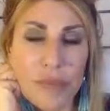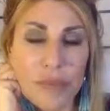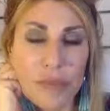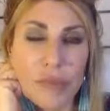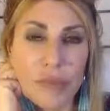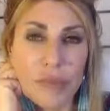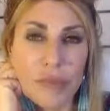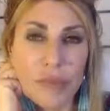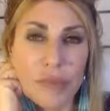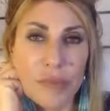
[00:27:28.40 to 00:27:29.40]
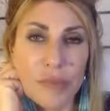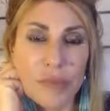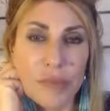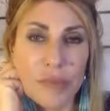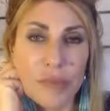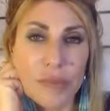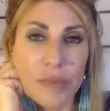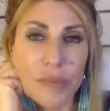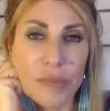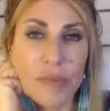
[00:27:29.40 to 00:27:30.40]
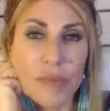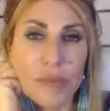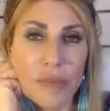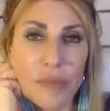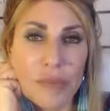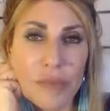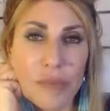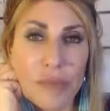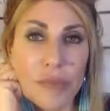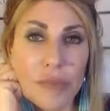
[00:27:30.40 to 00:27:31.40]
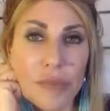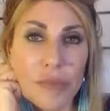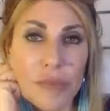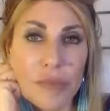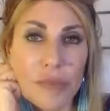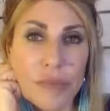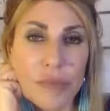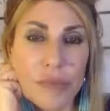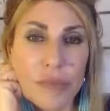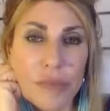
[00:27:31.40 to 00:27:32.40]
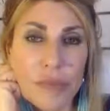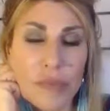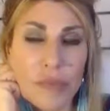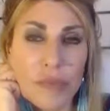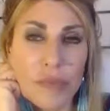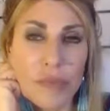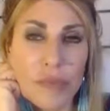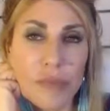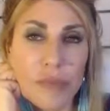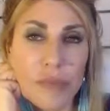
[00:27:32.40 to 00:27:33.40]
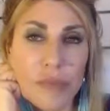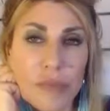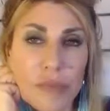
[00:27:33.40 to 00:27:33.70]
This person isn't speaking.